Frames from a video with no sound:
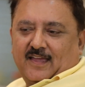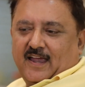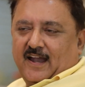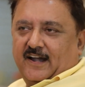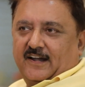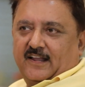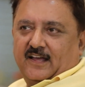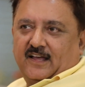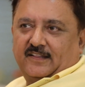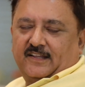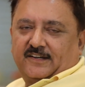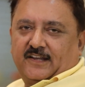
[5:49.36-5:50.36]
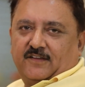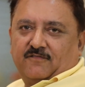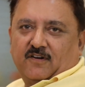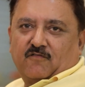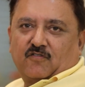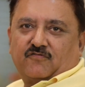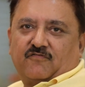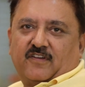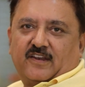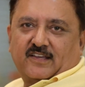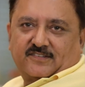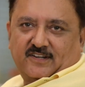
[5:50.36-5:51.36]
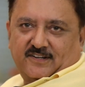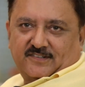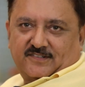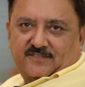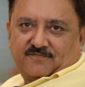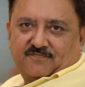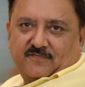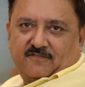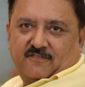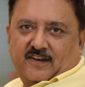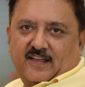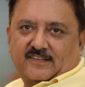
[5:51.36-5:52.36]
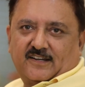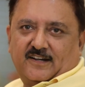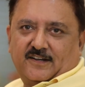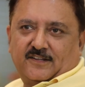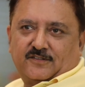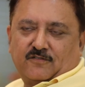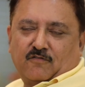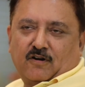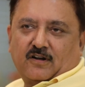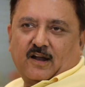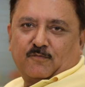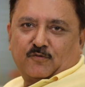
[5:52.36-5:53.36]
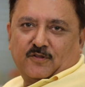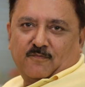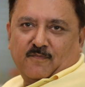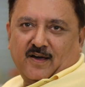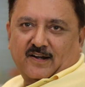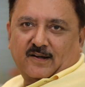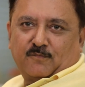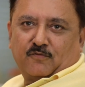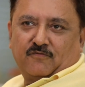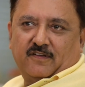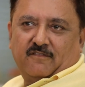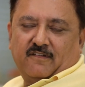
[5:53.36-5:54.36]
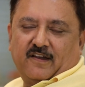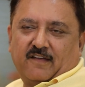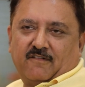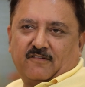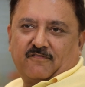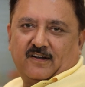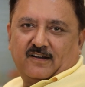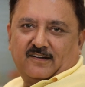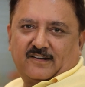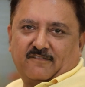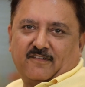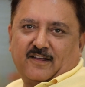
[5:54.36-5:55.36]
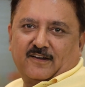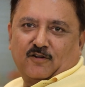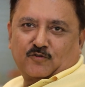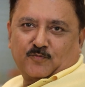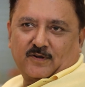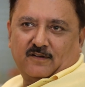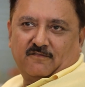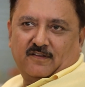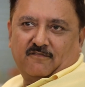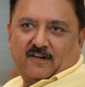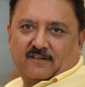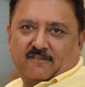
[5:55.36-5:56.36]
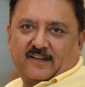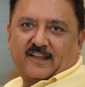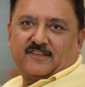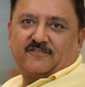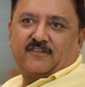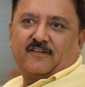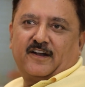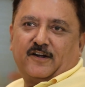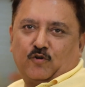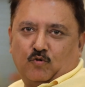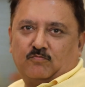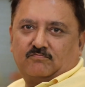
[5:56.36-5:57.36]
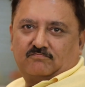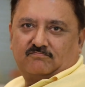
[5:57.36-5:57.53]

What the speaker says: And the teamwork was very excellent. Very excellent is what up to the mark. Up to we never felt we are in hospital. We felt as we were at home.